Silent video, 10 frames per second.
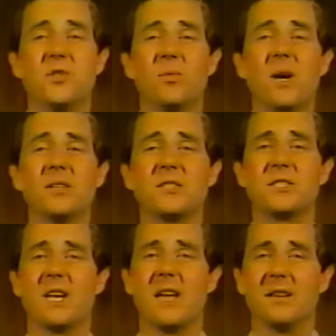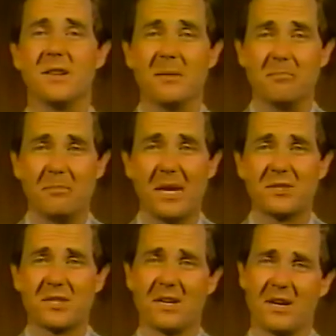To understand the
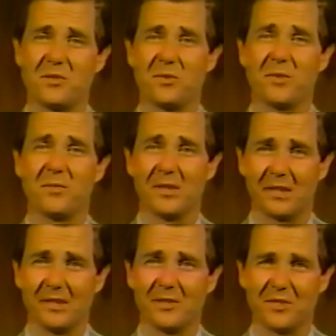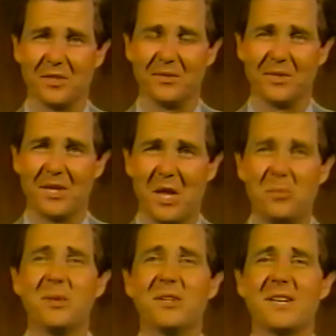best contour for the clear zone,
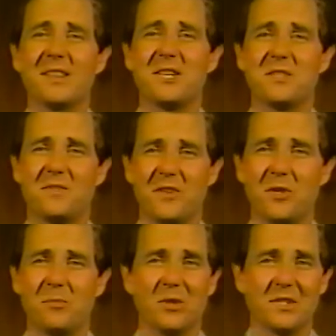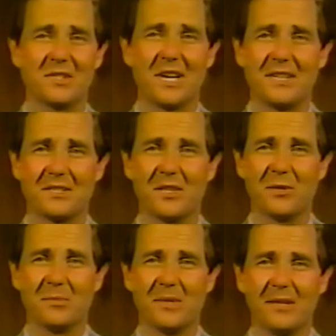we'll look at this film on side
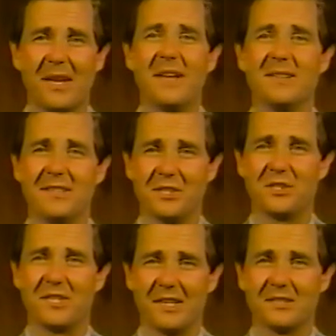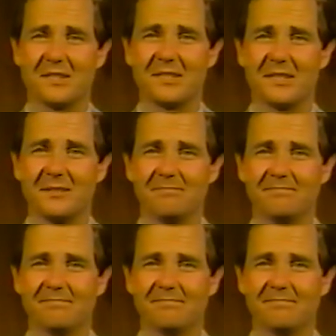slope and ditch tests.